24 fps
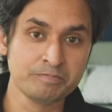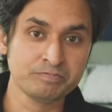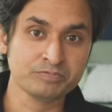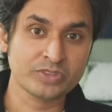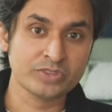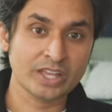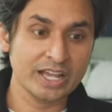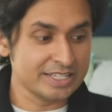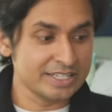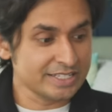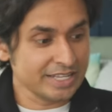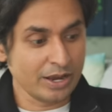
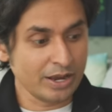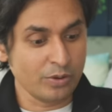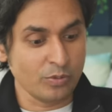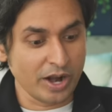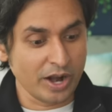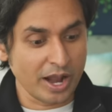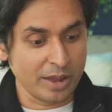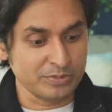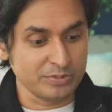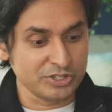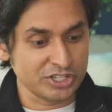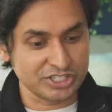It's like when
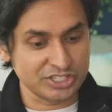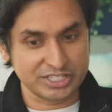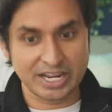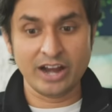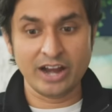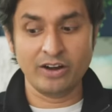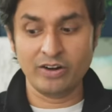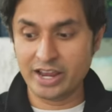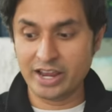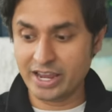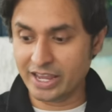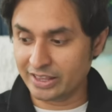I'm
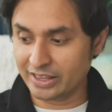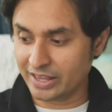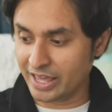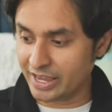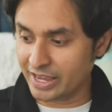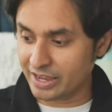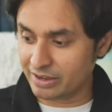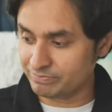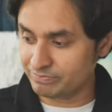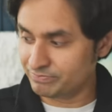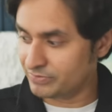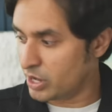staring at like
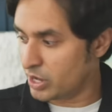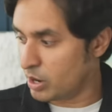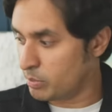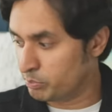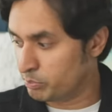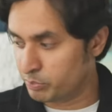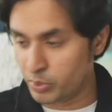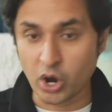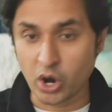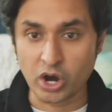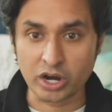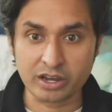a, a
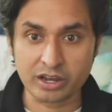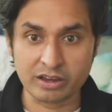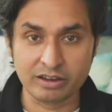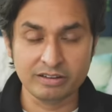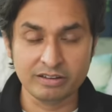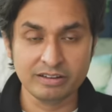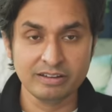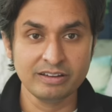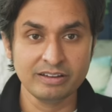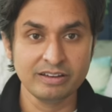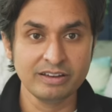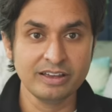book
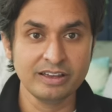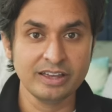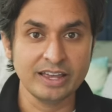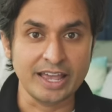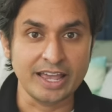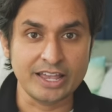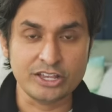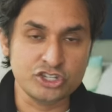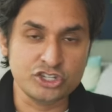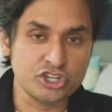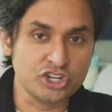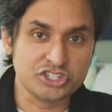
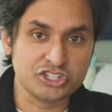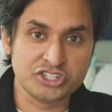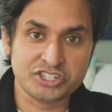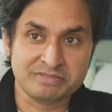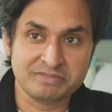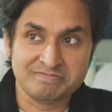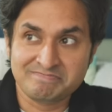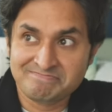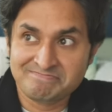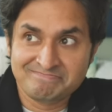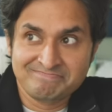and just